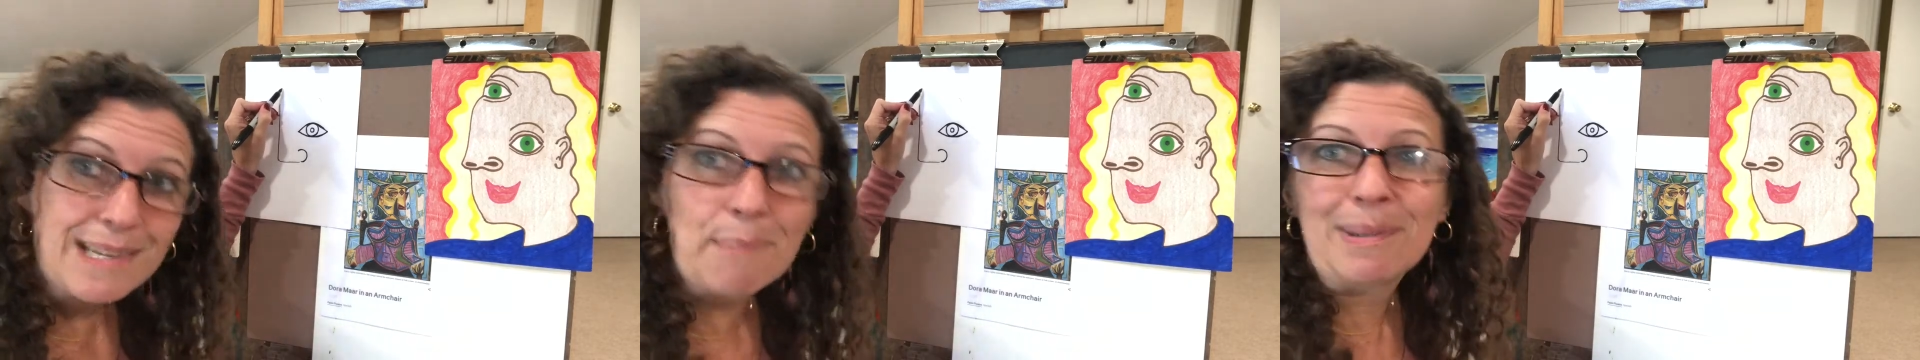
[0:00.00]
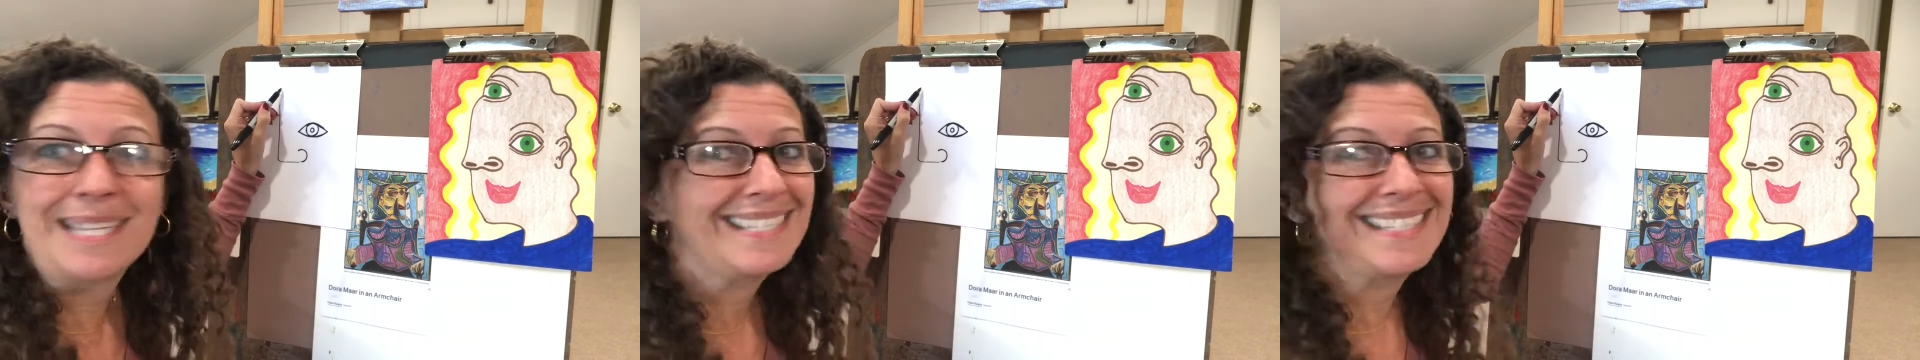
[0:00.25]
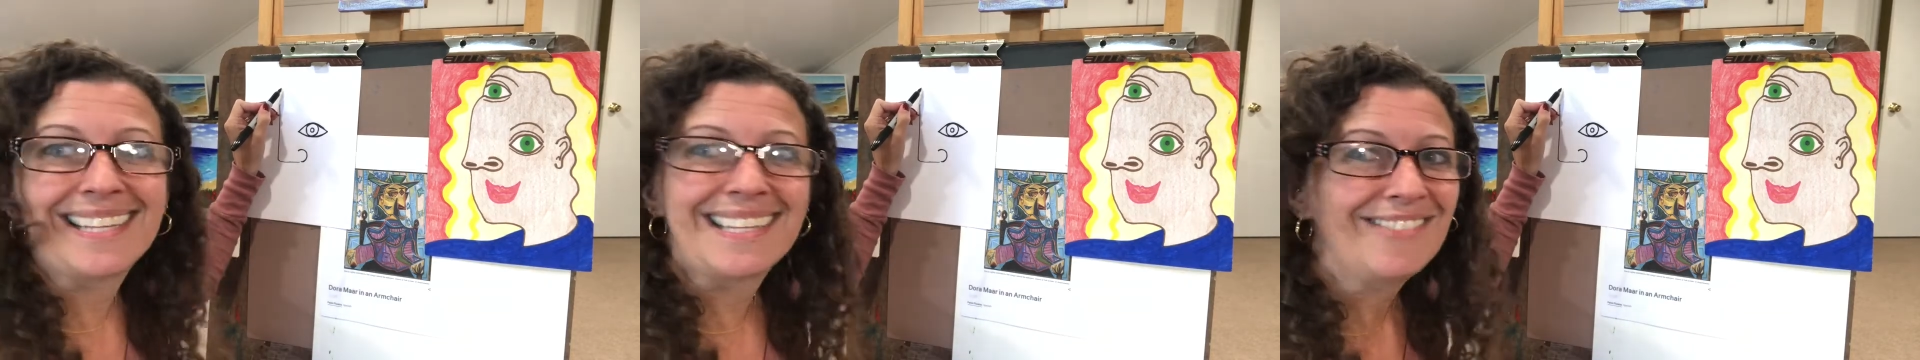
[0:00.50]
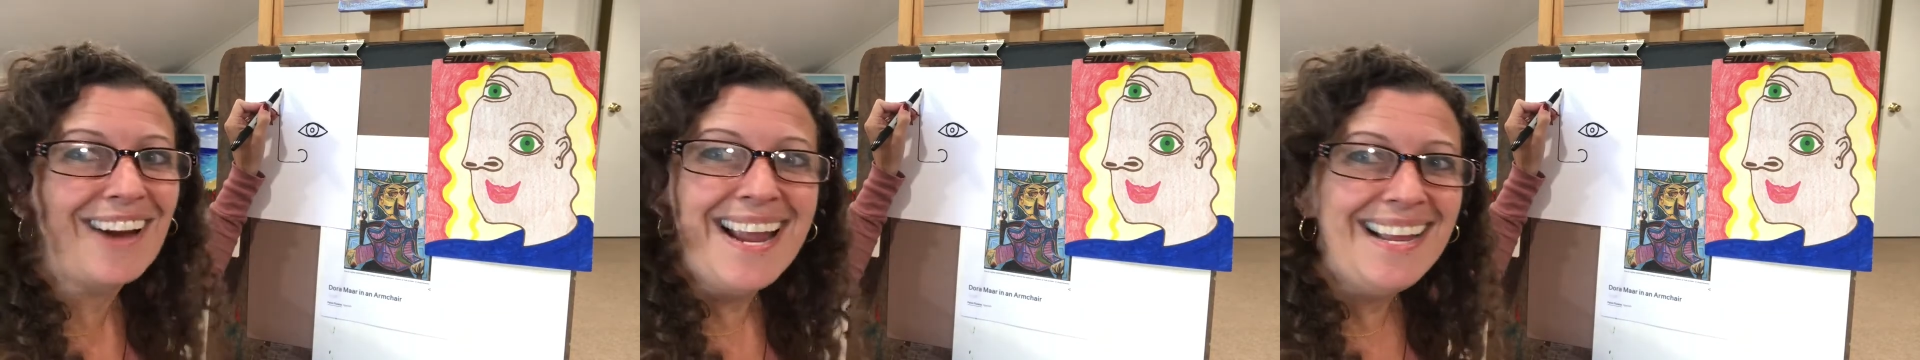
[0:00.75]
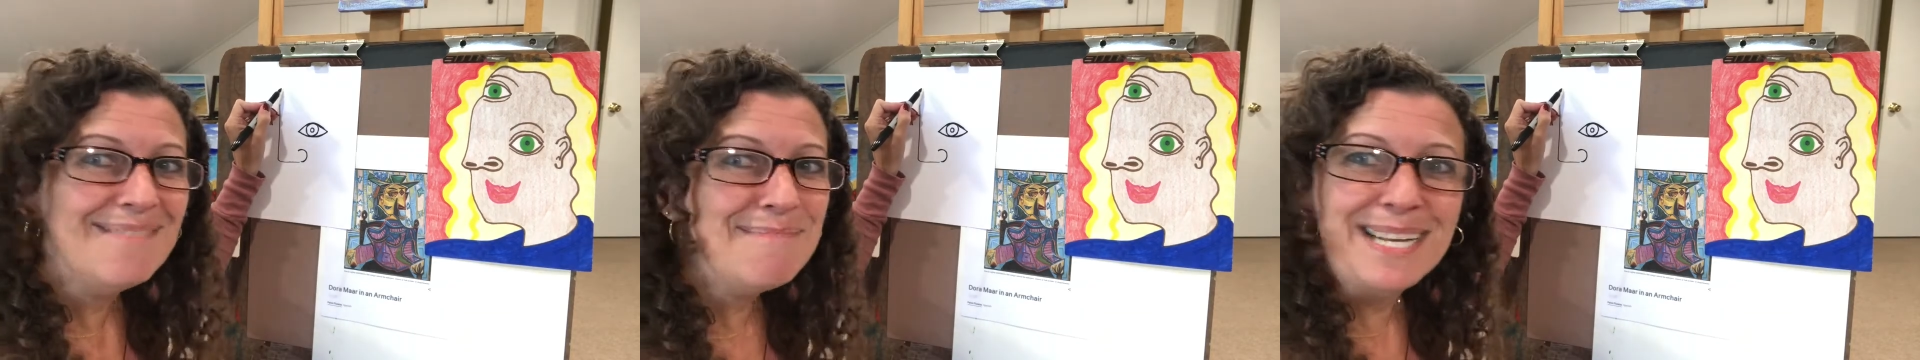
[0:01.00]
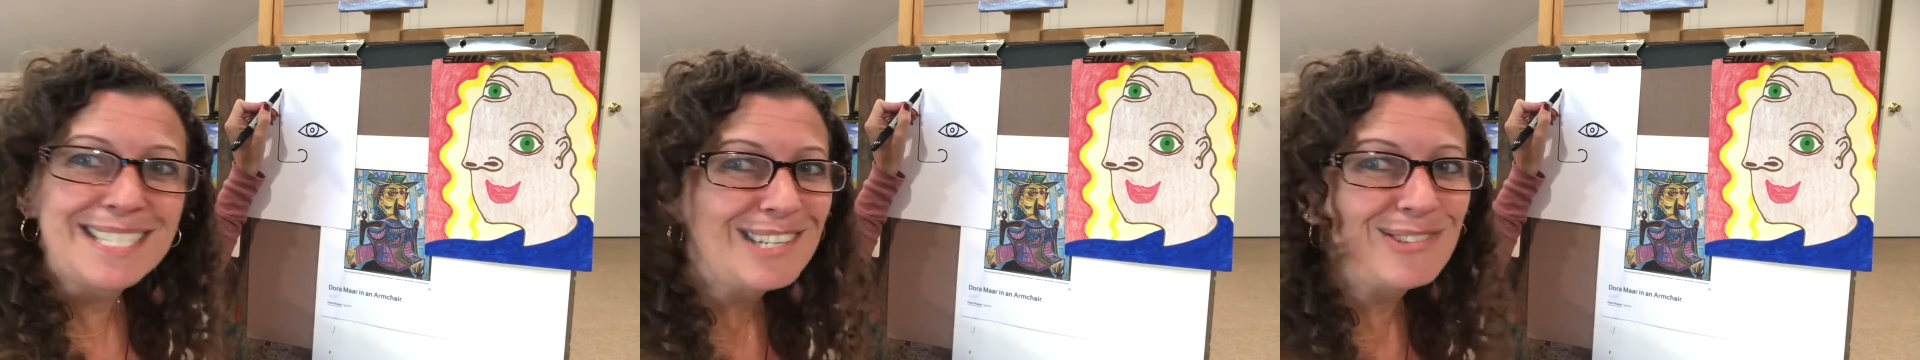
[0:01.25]
up and silly, right? It
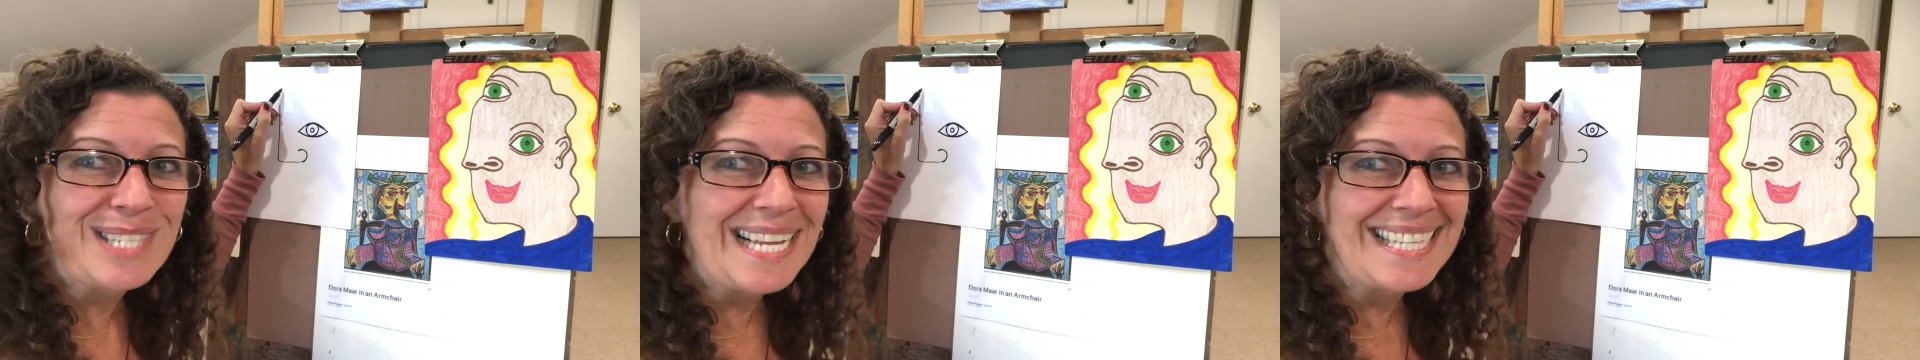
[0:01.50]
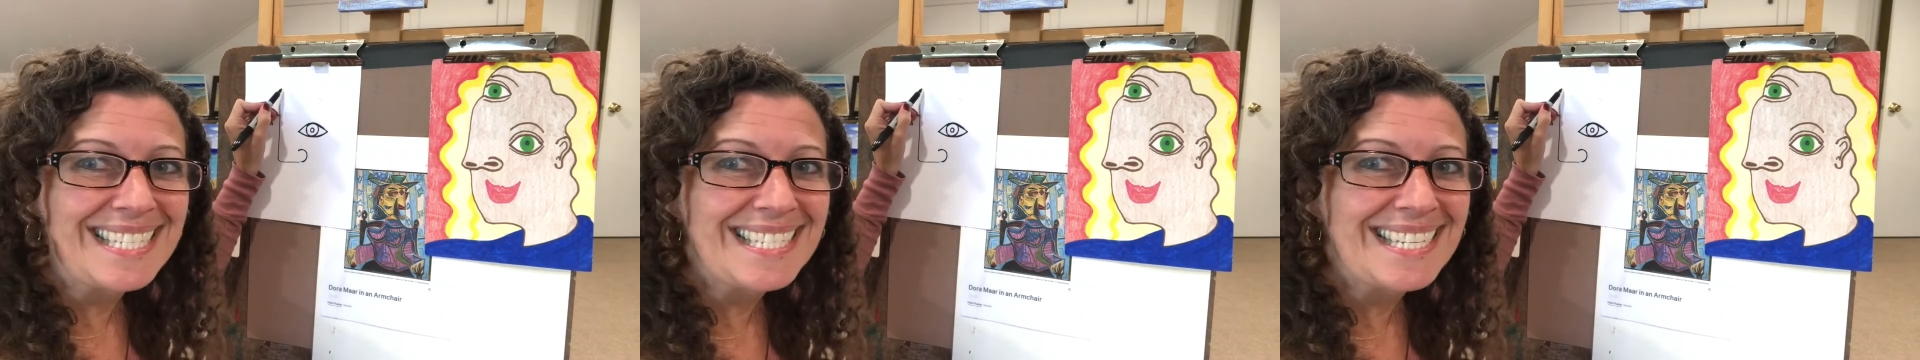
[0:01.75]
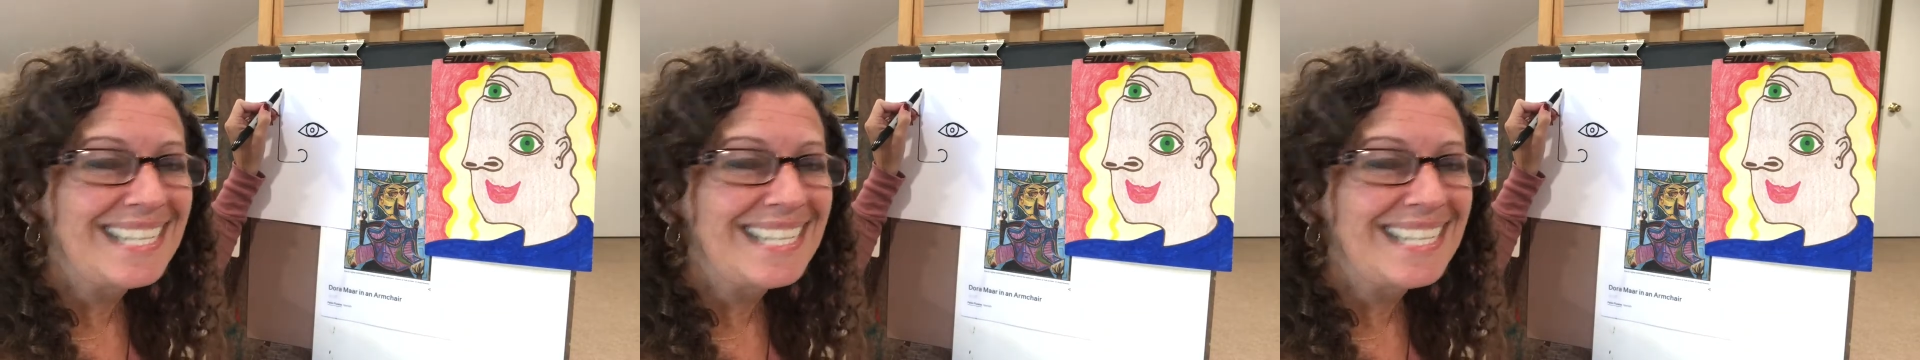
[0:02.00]
makes no sense.